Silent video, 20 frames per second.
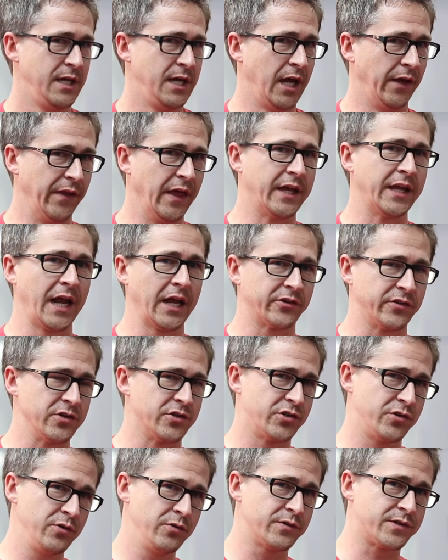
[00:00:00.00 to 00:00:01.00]
And they can actually
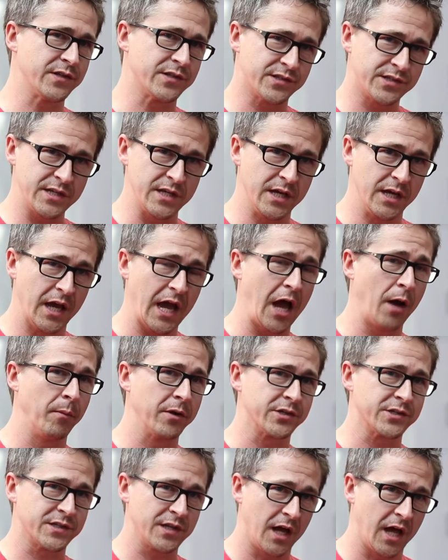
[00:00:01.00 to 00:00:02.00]
choose to see how
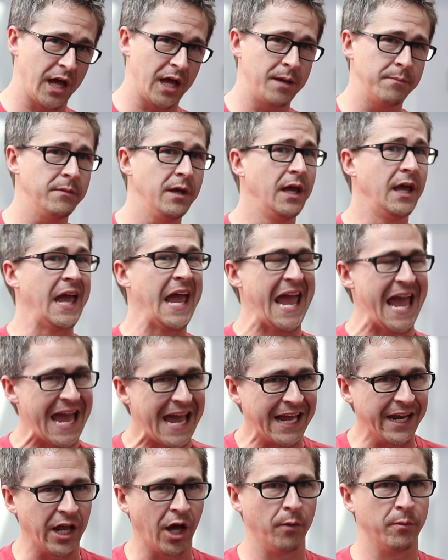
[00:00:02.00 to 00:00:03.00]
much time
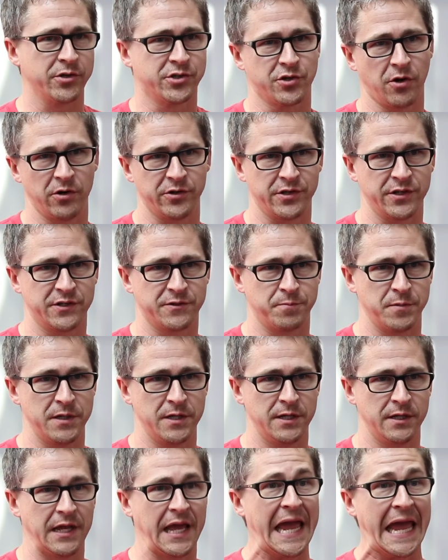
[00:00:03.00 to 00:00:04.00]
and how much charging
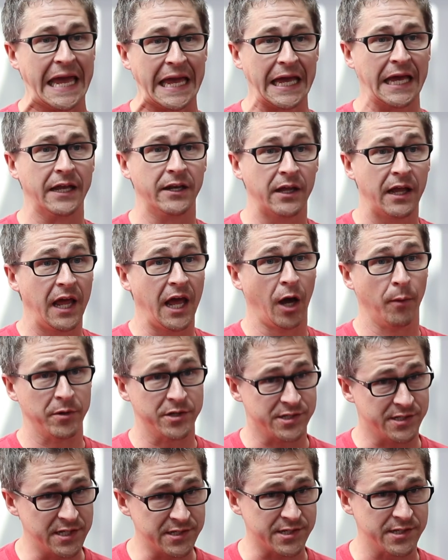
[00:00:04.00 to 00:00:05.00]
speed and how
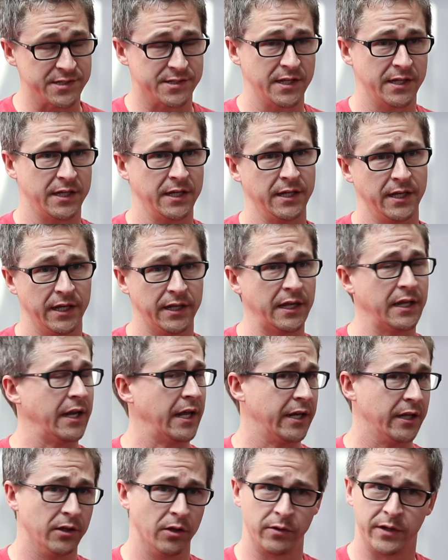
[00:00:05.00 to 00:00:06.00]
much distance they can get at
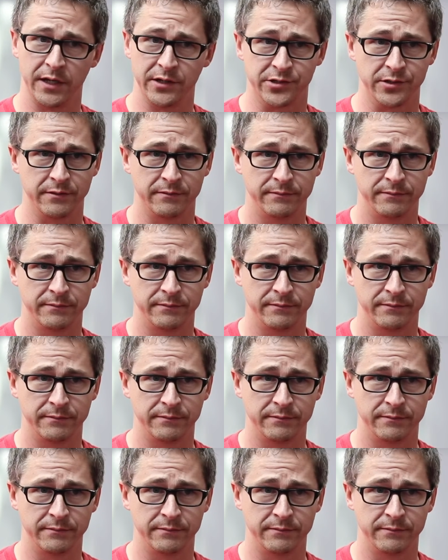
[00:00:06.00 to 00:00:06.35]
any location.